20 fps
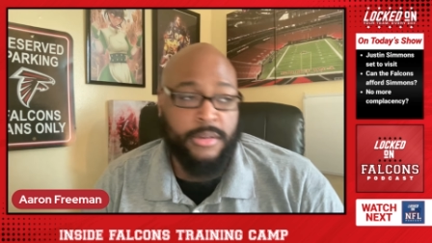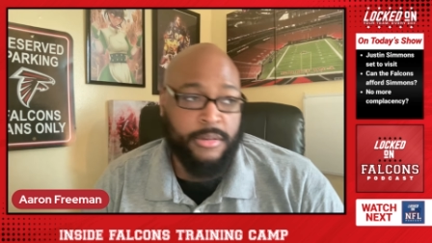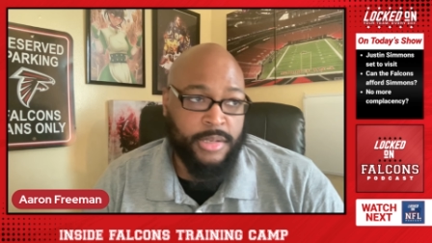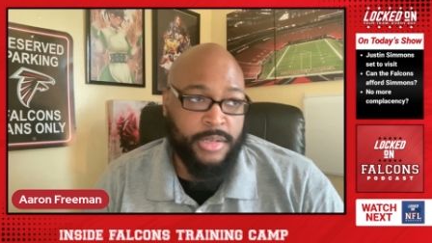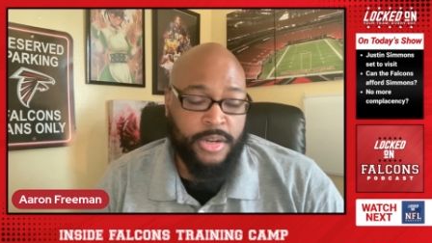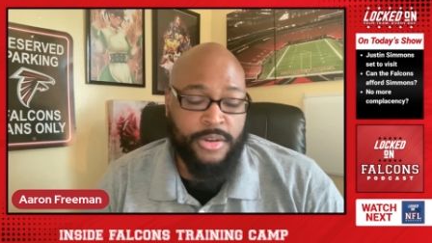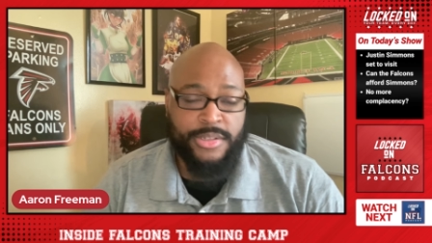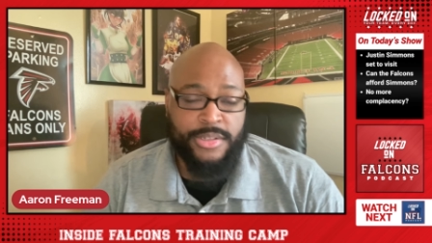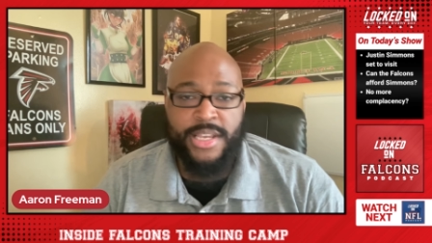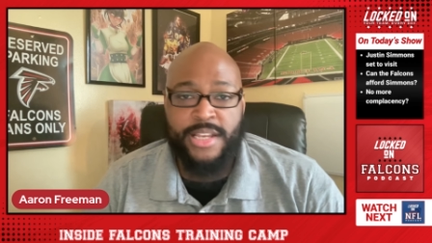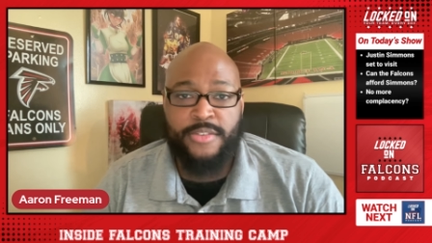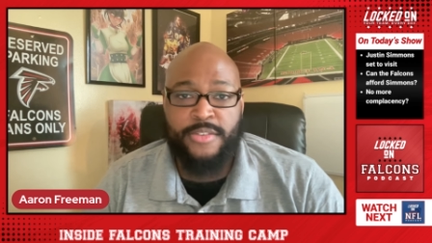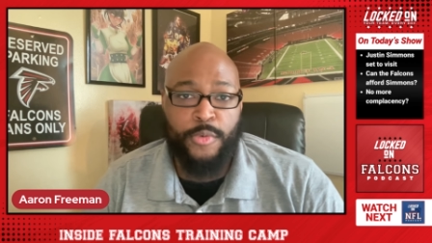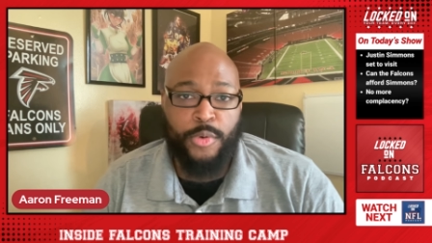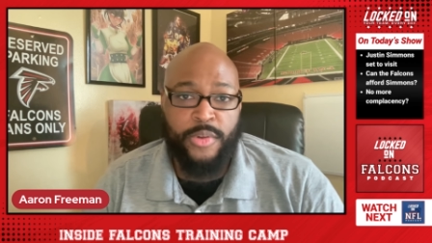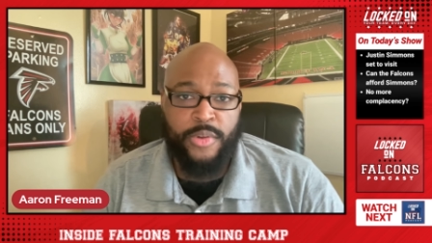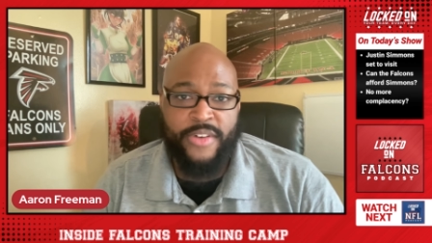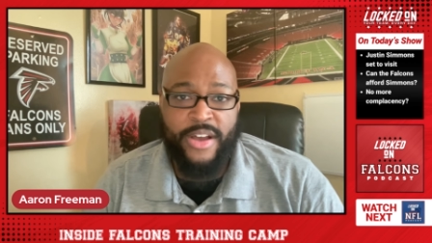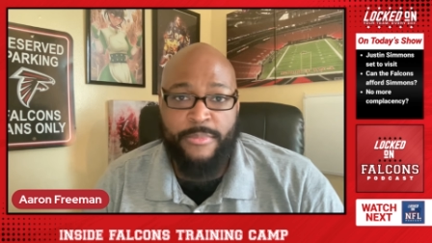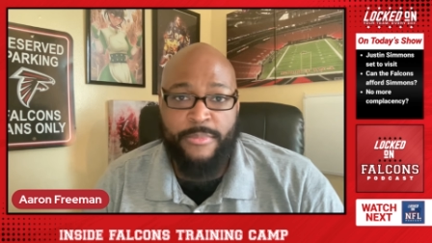and in Kirk's case,
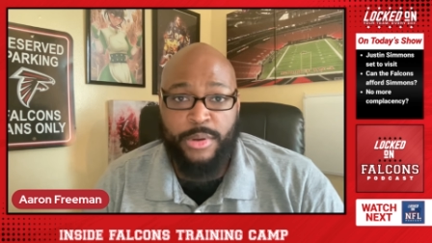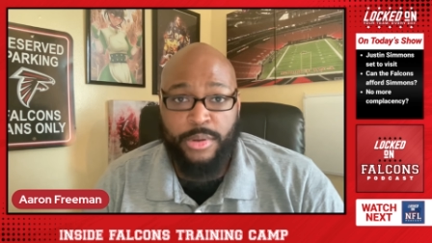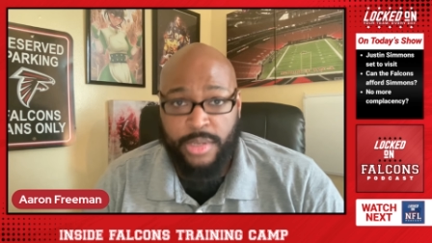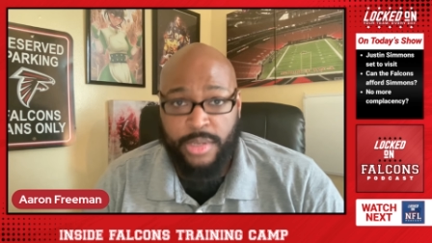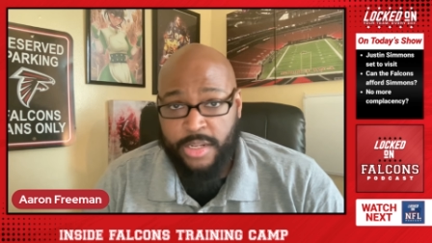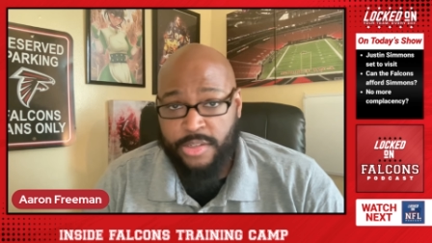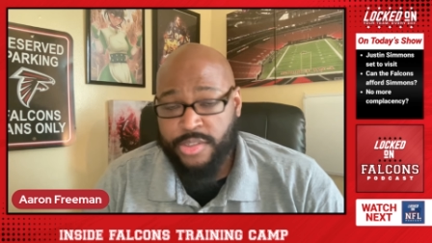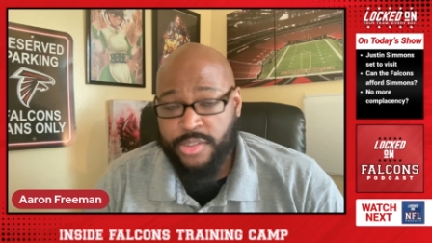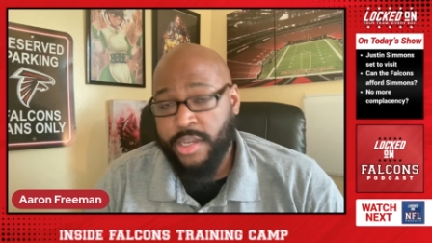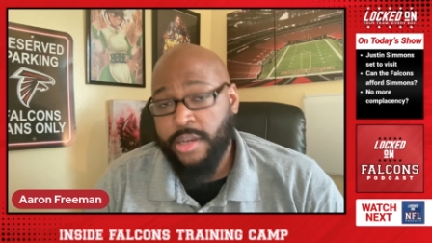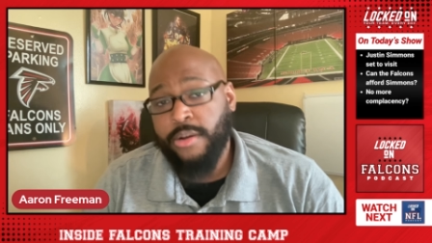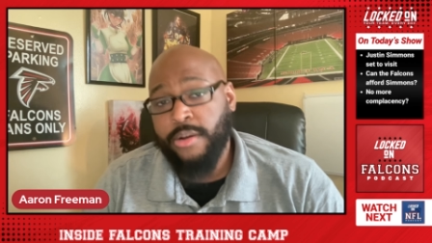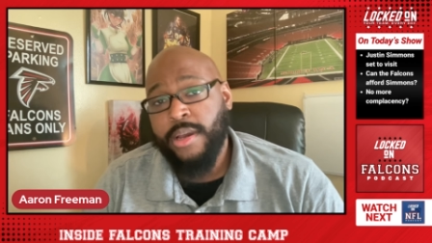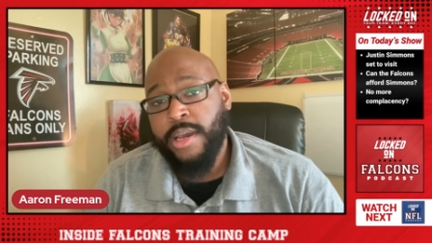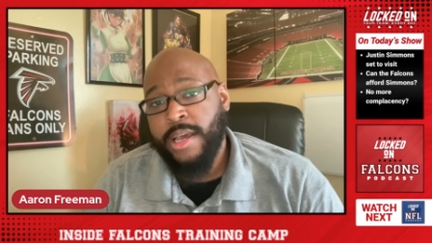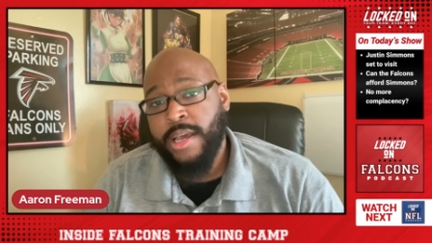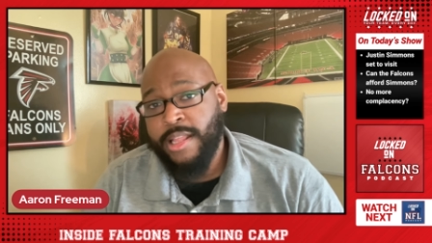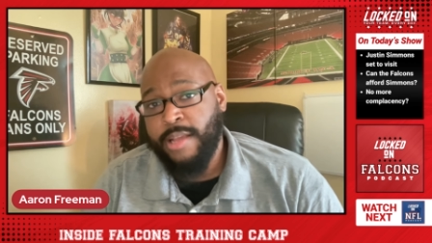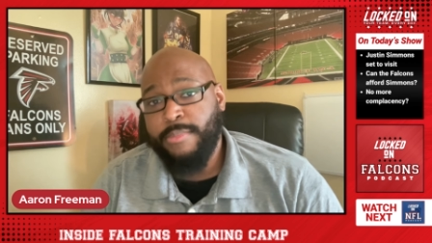forty-five million dollars a year,